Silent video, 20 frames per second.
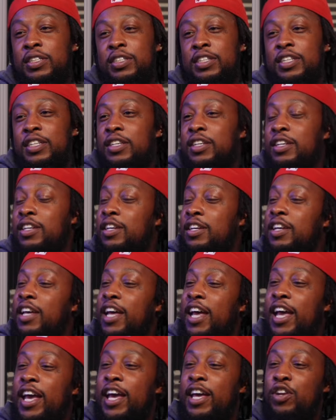Mm-hmm.
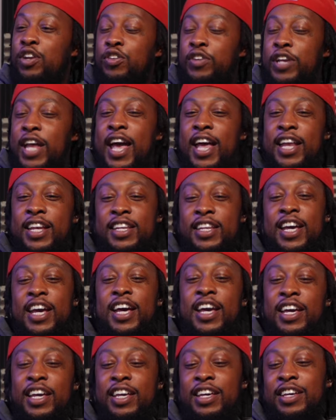And on that
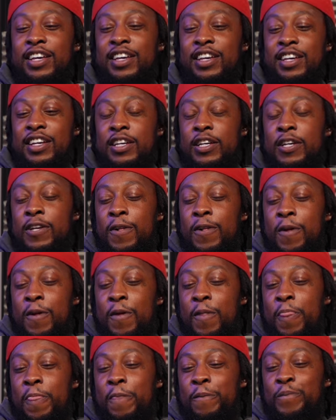day,
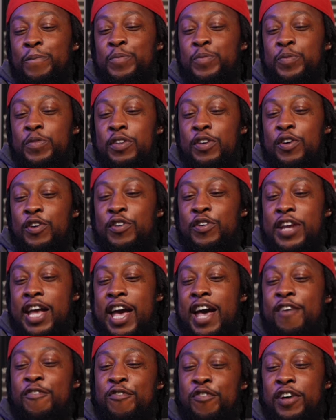on
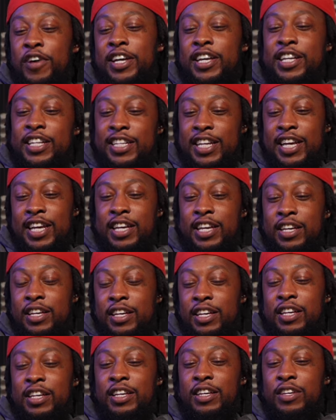that fucking
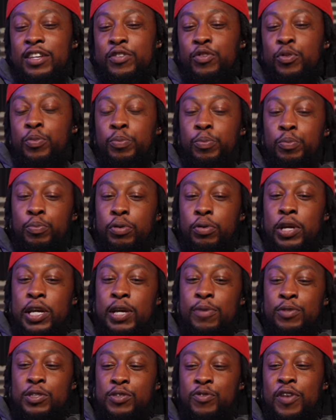day,
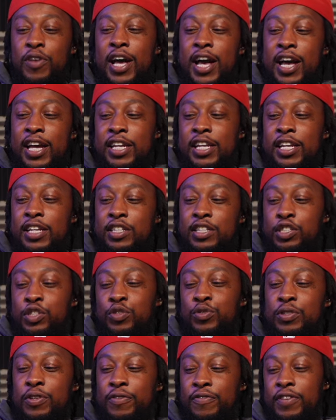Preem was flying in to
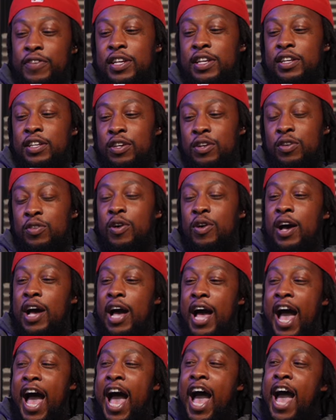shoot the video.
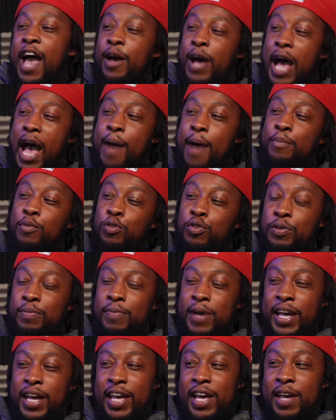Mm-hmm. I I moved to
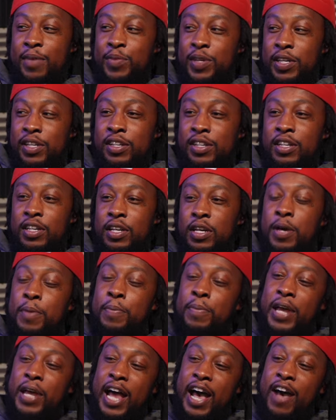Miami, mm-hmm.
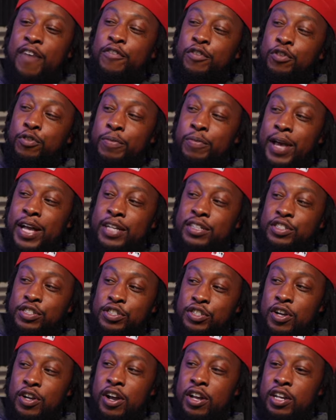but I flew back to
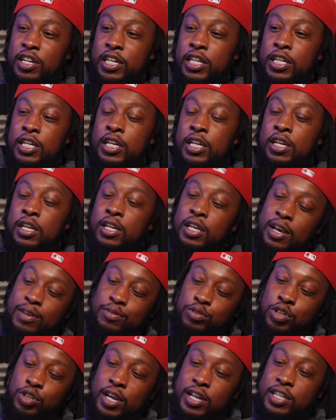Charlotte. I
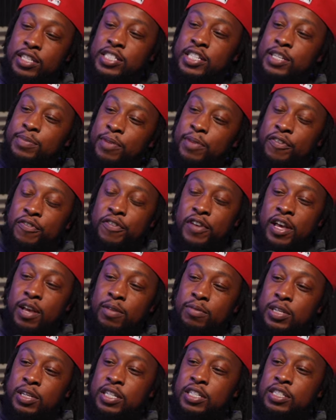was trying to see my
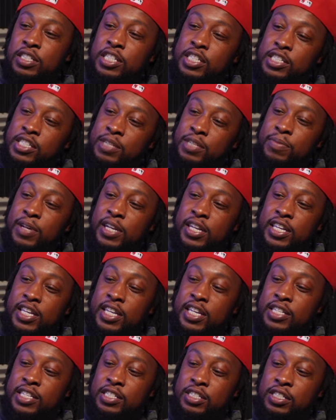family and shit, see my
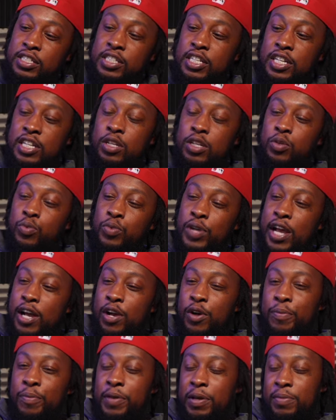kids and shit. When I
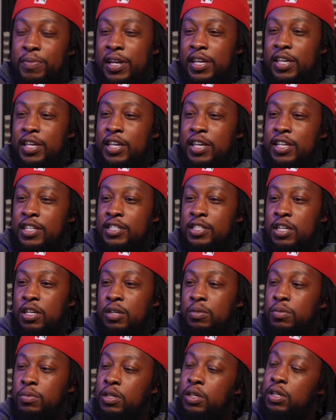go pick my kids
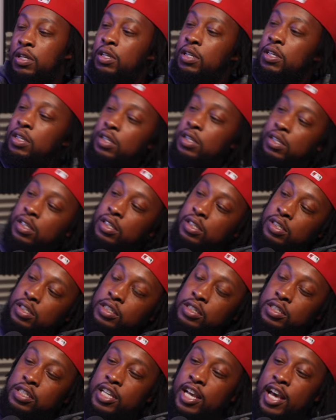up,
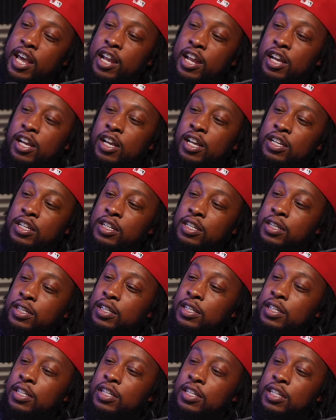she got a
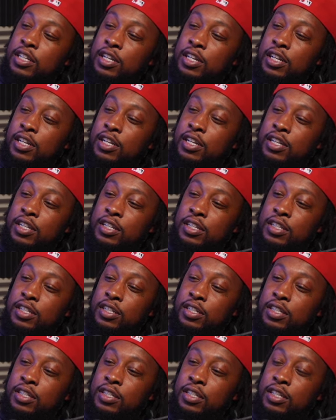uh,
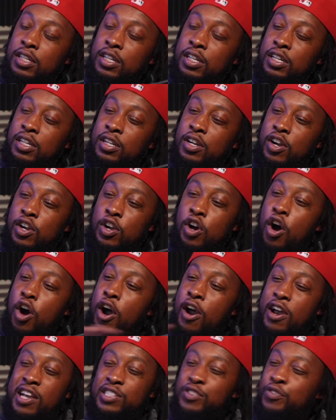her
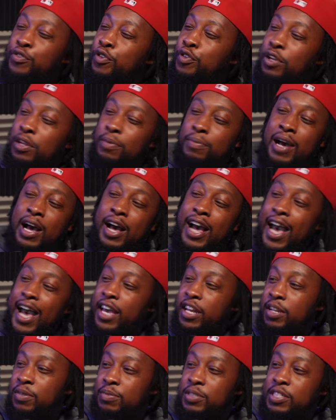car is full of my
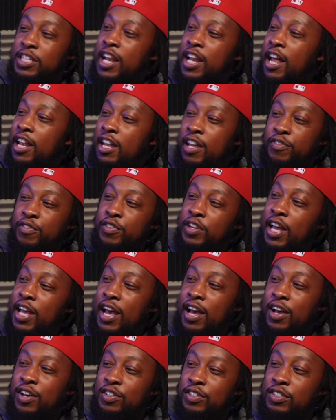items that I left in the
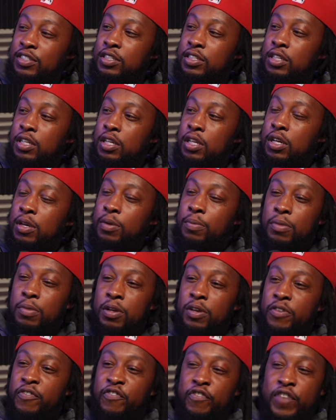house. Mm.
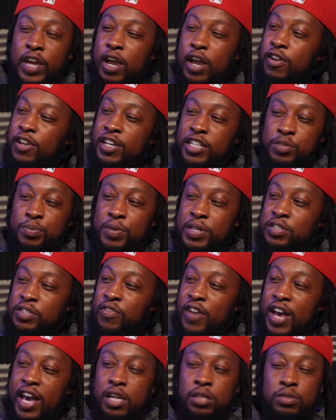Very expensive
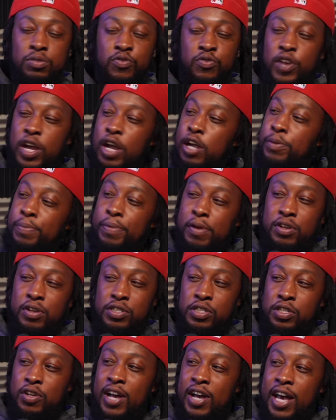items, very
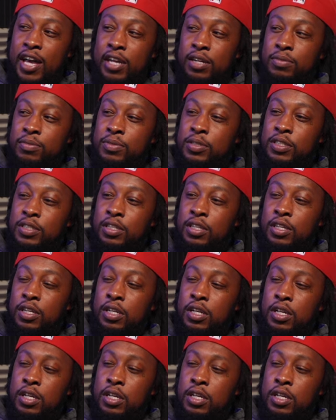personal items. Mm-hmm.